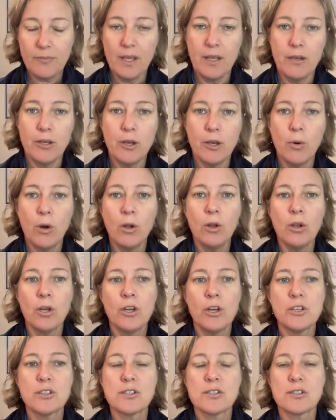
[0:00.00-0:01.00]
You all
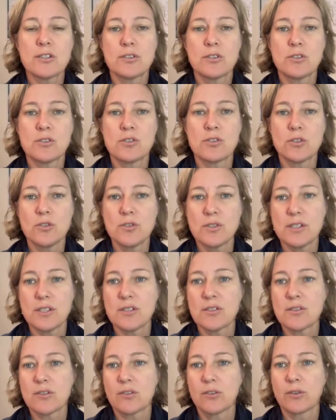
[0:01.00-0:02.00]
heard
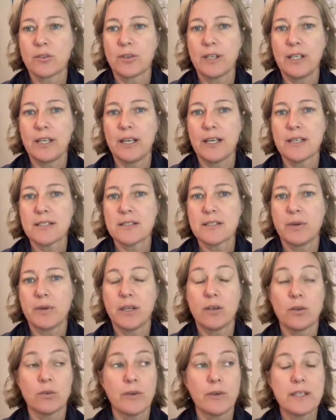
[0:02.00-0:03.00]
Susie's story last week,
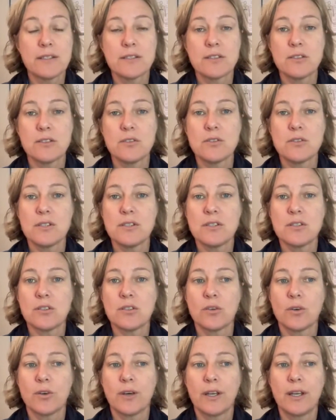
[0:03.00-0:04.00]
or read Susie's
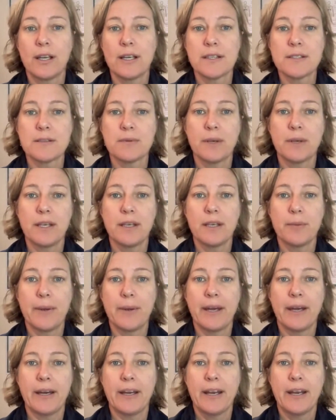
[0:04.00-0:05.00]
story last week
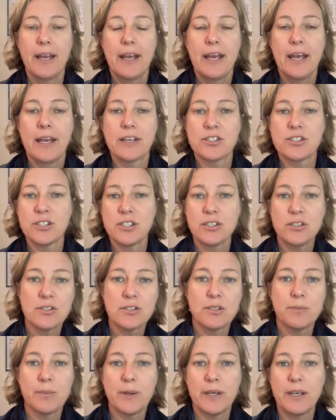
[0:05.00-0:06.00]
about how she used
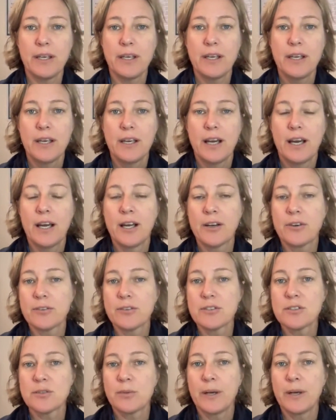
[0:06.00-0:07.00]
to be
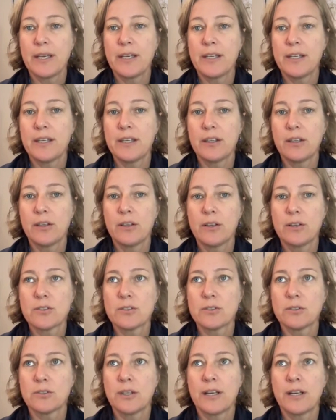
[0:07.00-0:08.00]
120 kilos
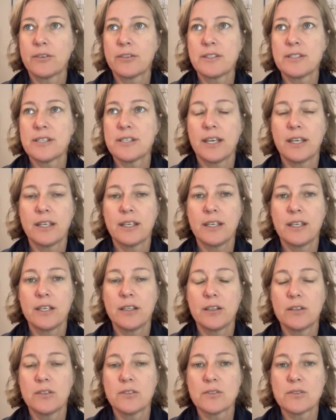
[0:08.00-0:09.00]
or 110
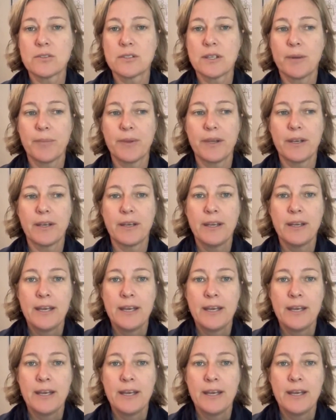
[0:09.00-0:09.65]
kilos or something,